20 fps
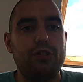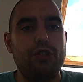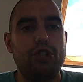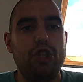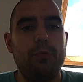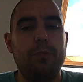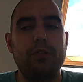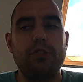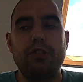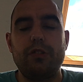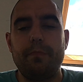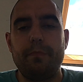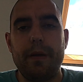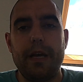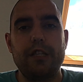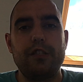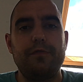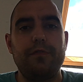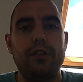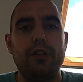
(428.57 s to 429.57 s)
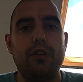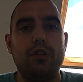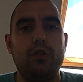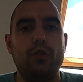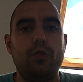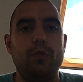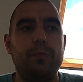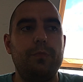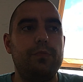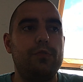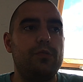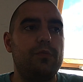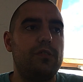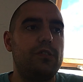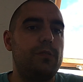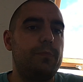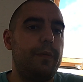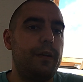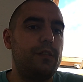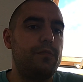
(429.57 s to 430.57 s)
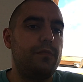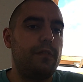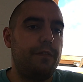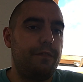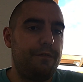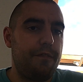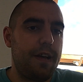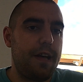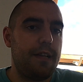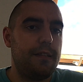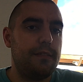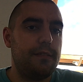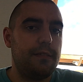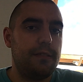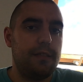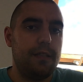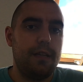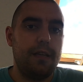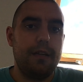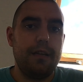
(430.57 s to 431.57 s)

She wants the best for the club, she wants the best for the fans.